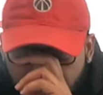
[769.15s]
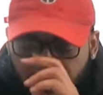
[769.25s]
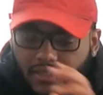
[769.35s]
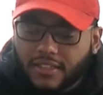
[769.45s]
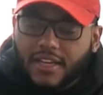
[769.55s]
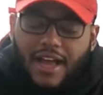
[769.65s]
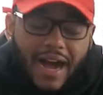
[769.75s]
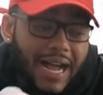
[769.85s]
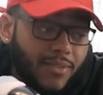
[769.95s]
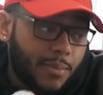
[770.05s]
Listen,
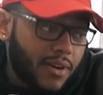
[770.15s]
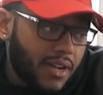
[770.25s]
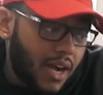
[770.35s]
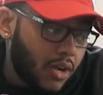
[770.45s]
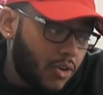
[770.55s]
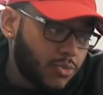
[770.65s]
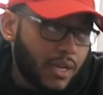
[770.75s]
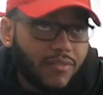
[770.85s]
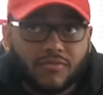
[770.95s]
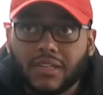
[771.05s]
I have a pair of Concords when
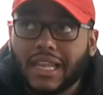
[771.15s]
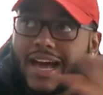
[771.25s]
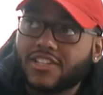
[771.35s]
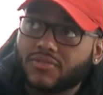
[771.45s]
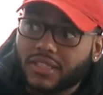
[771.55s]
they last